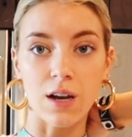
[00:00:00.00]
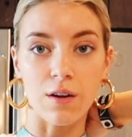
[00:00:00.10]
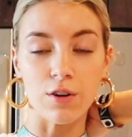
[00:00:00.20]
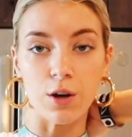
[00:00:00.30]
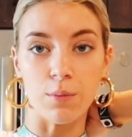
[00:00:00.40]

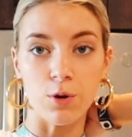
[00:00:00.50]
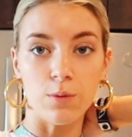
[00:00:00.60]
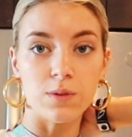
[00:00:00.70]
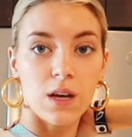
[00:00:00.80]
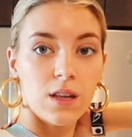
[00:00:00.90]
cover your
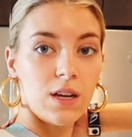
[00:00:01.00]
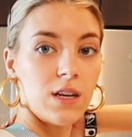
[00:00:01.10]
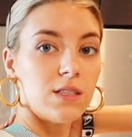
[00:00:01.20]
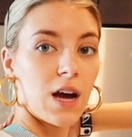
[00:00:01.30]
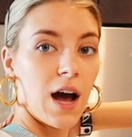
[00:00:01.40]
boobs and then
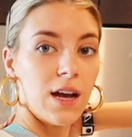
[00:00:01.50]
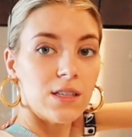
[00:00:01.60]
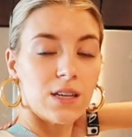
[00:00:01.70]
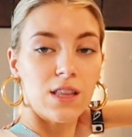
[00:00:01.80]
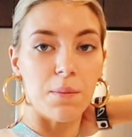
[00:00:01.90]
it
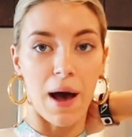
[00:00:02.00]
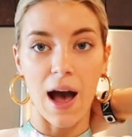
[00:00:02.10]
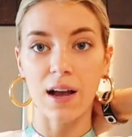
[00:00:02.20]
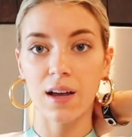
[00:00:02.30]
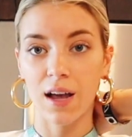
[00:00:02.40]
ties in the
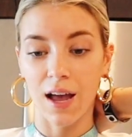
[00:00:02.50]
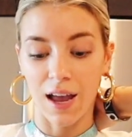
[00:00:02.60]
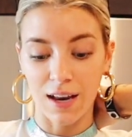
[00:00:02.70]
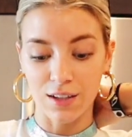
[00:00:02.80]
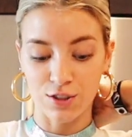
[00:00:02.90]
back
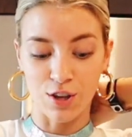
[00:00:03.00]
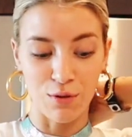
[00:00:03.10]
and it's